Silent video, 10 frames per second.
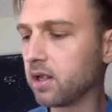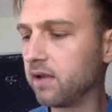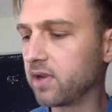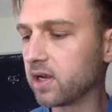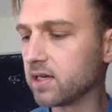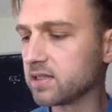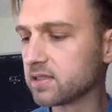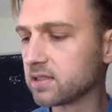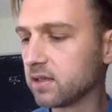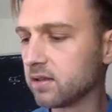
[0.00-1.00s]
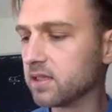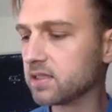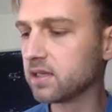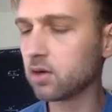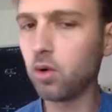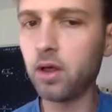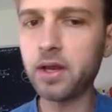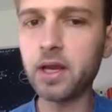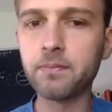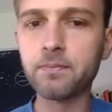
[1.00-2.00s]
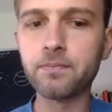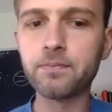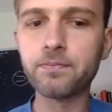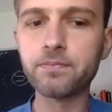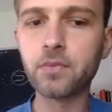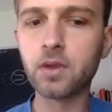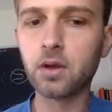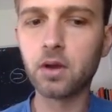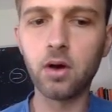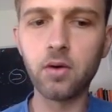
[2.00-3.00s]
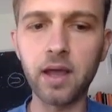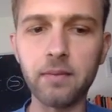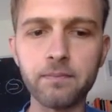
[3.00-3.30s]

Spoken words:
giving us this inequality. Okay.